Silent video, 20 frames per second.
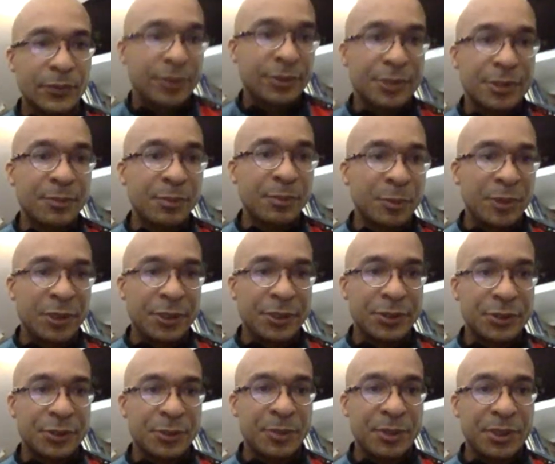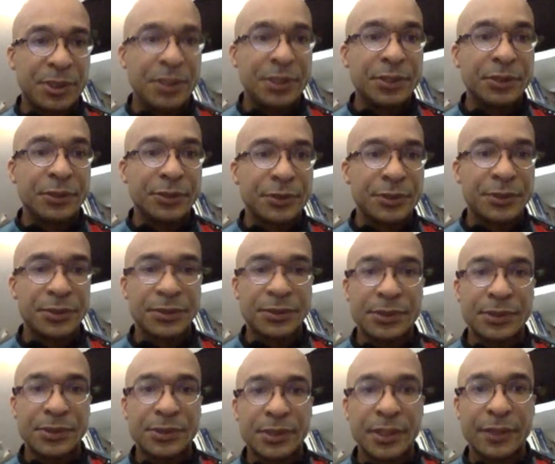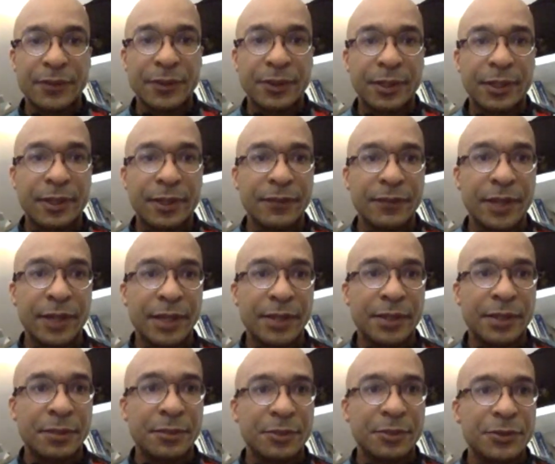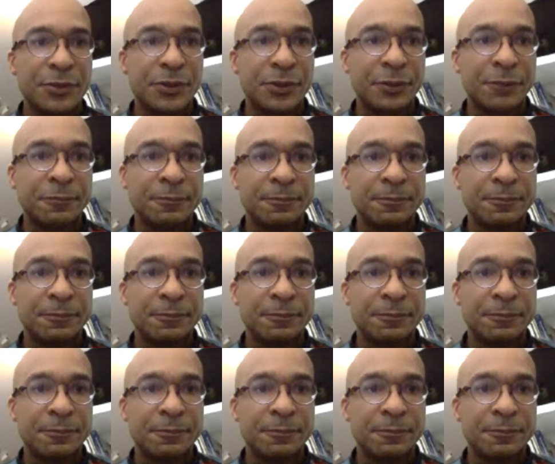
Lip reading: Simply because it's been years since I have had chemistry.